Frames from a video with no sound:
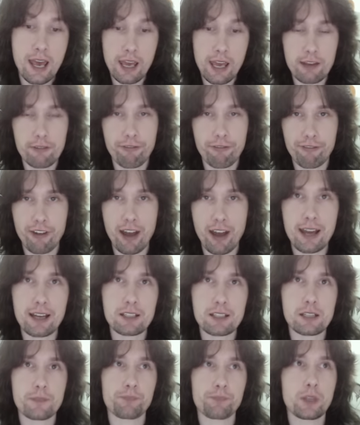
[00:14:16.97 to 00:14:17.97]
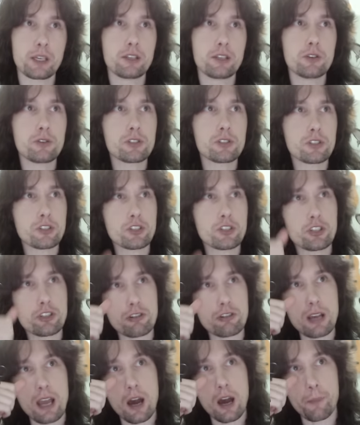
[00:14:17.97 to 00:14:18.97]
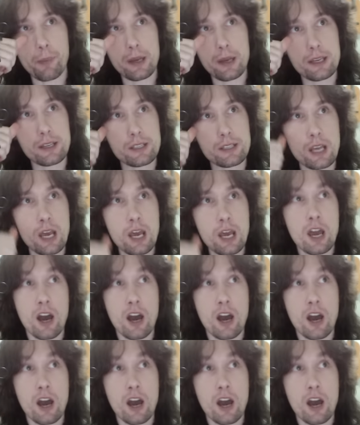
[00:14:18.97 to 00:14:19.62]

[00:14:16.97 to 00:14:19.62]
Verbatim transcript: In fact, he used to string up his